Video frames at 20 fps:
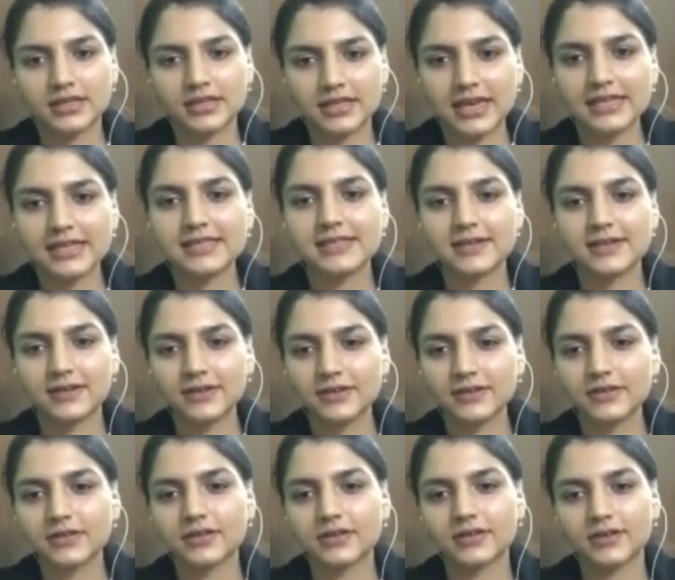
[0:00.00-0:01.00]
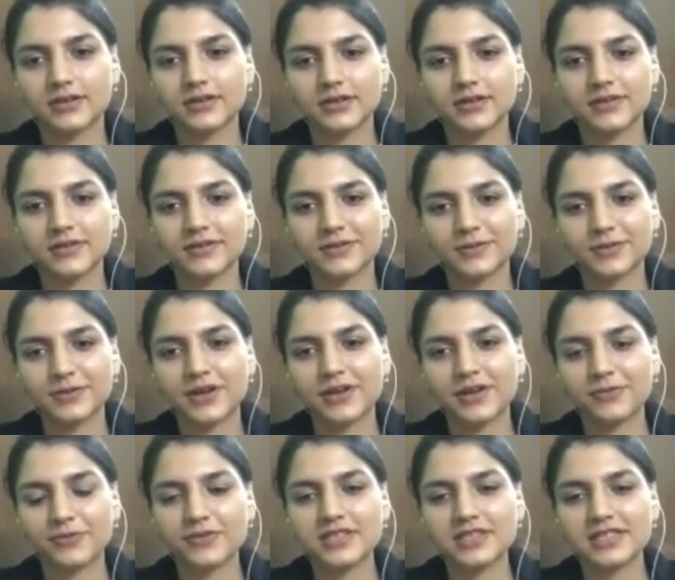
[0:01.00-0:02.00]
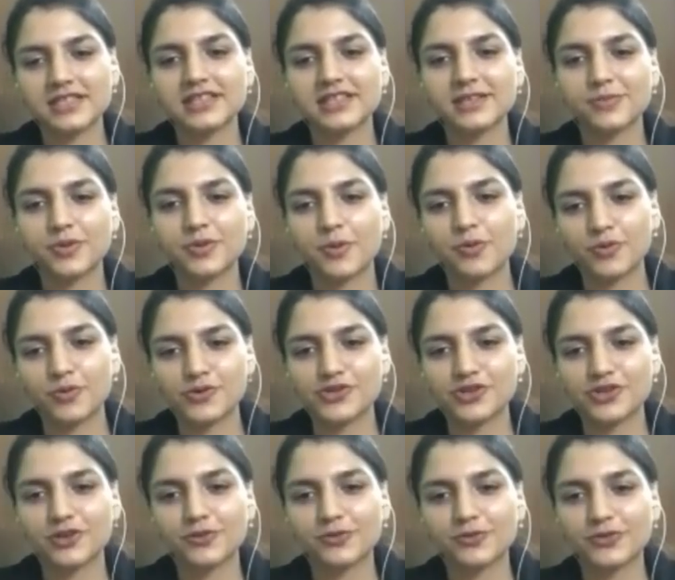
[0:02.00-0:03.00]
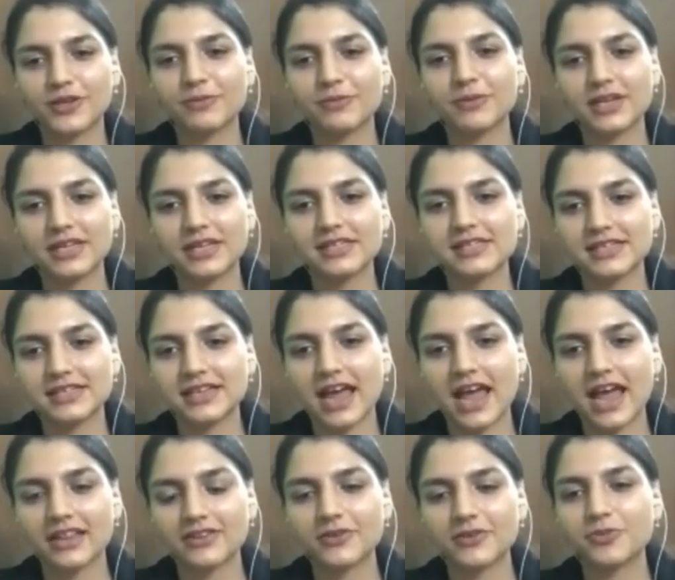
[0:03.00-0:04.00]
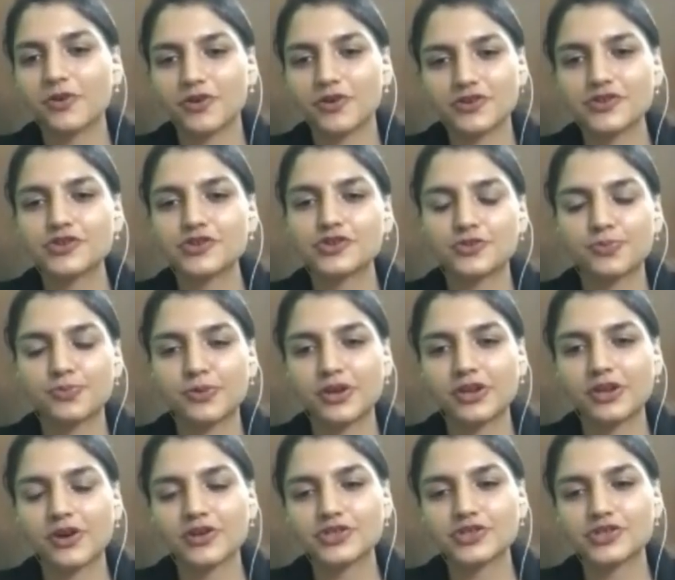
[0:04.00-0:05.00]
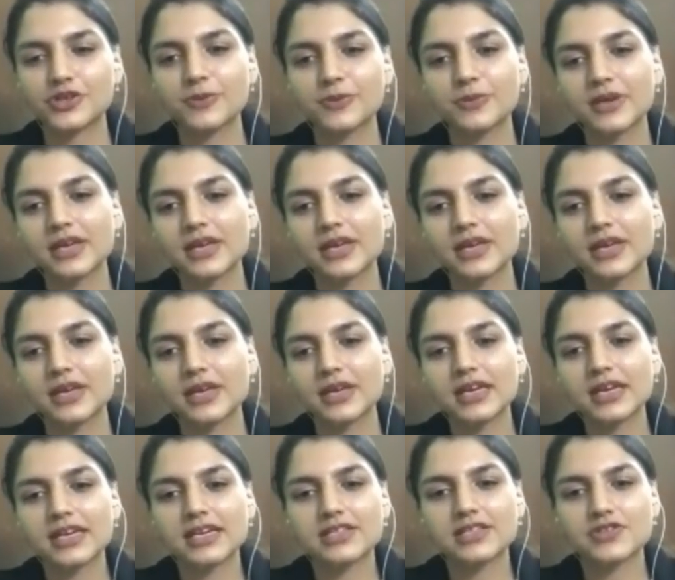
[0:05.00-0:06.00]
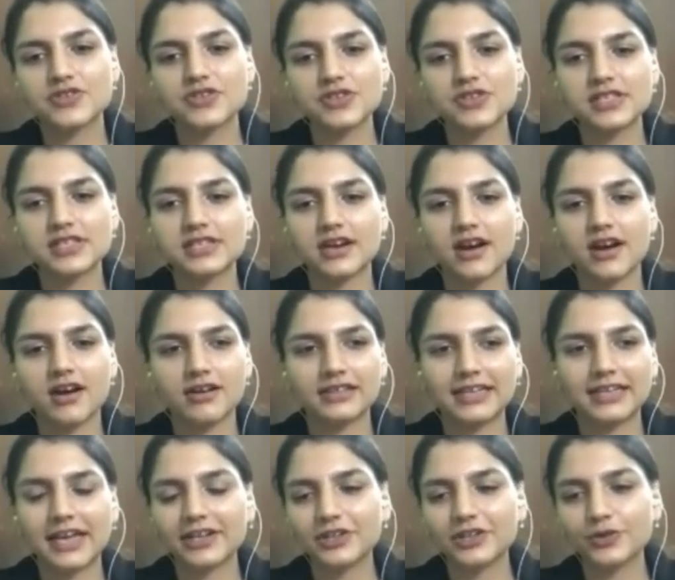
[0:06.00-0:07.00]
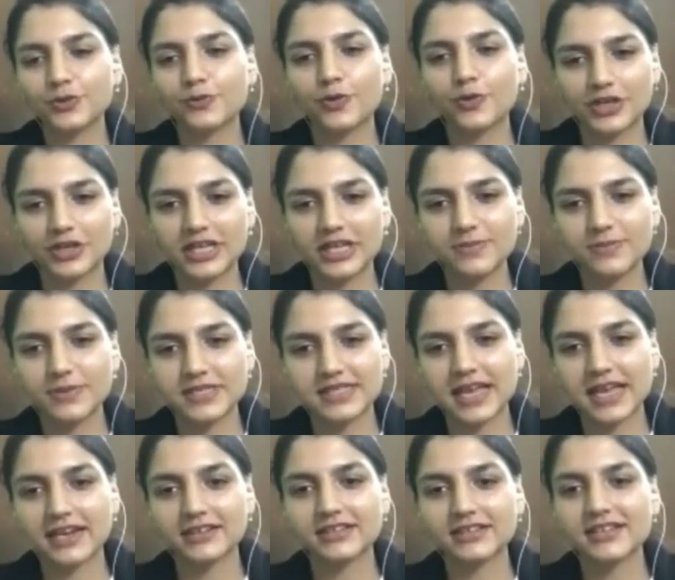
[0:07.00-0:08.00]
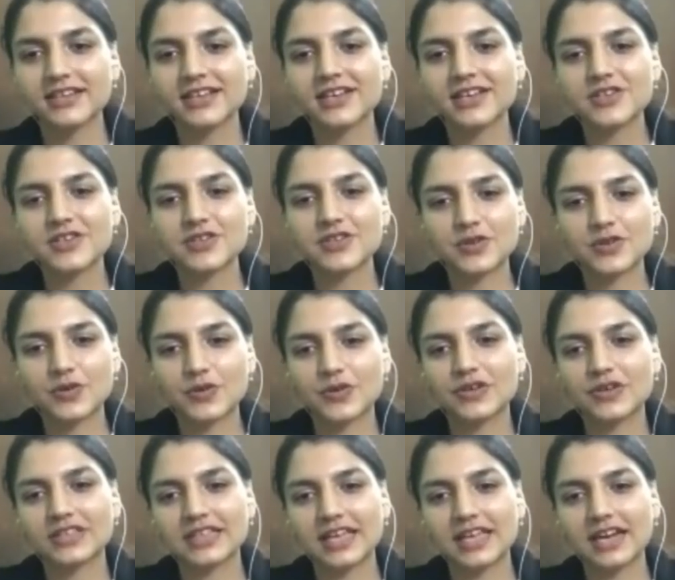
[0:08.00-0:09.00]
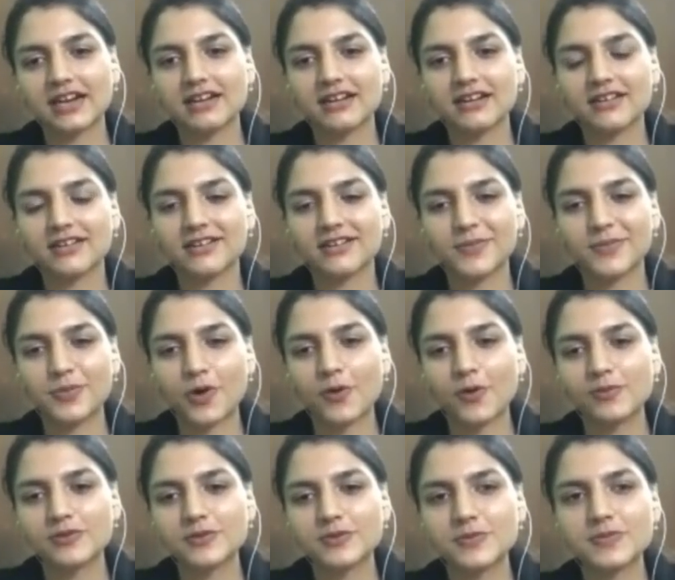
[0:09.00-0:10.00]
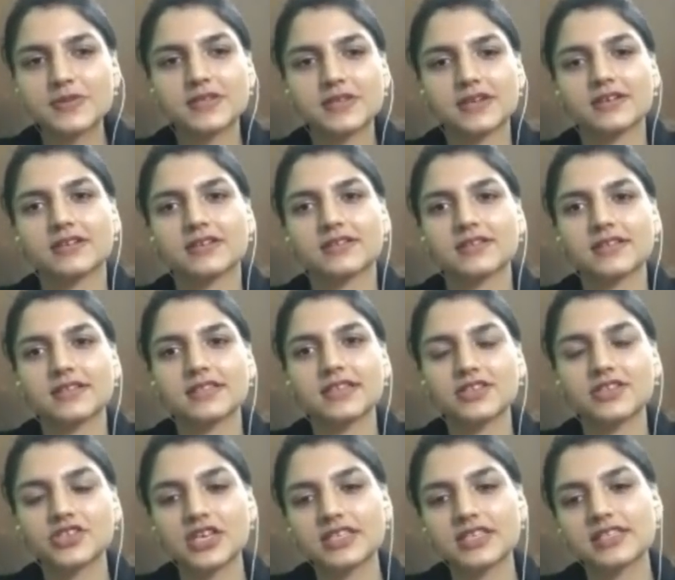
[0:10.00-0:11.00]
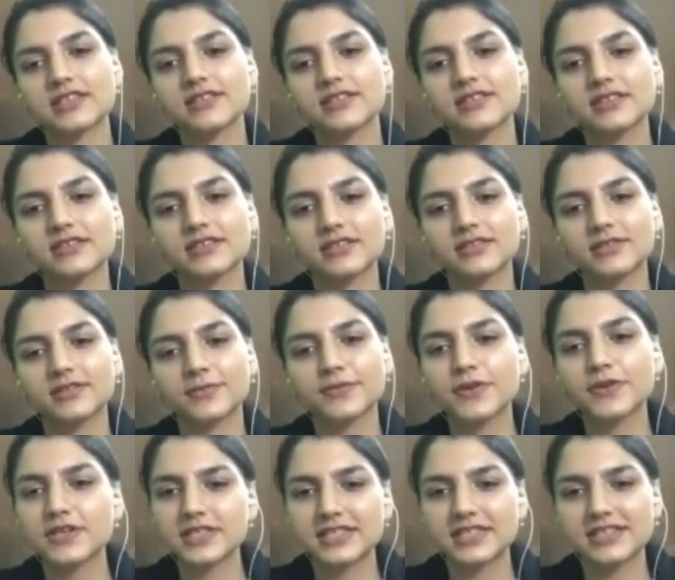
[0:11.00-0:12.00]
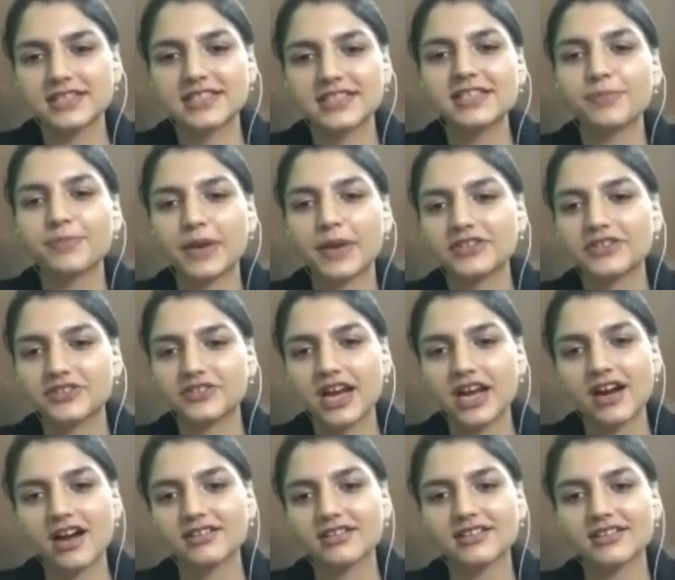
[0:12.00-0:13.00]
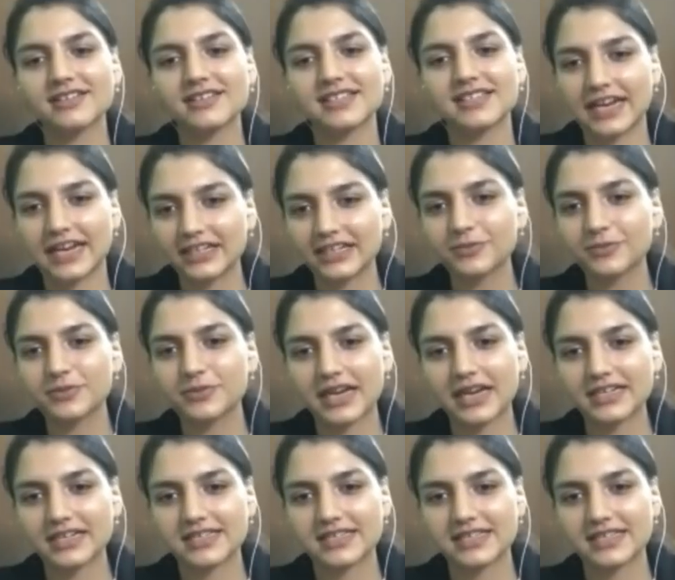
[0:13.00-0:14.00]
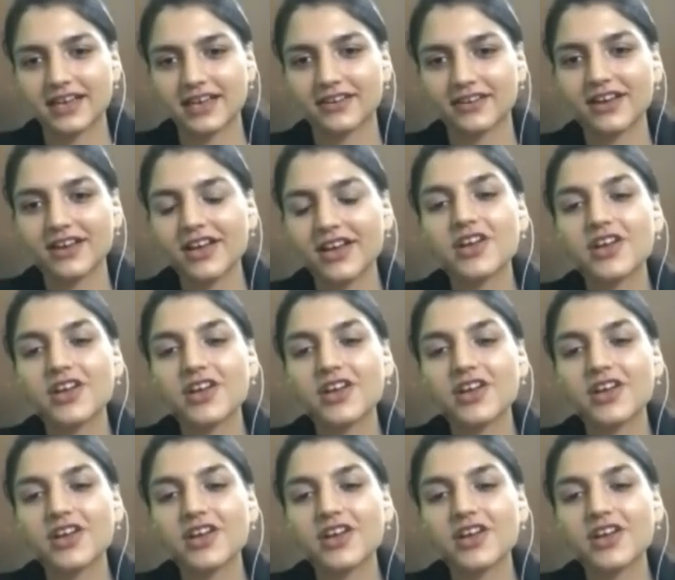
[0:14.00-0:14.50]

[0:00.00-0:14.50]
Yes, sir. If we see the proportion of females in entrepreneurship, it's just 10 to 14%. So there are problems such as, sir, first is the patriarchal setup that is there.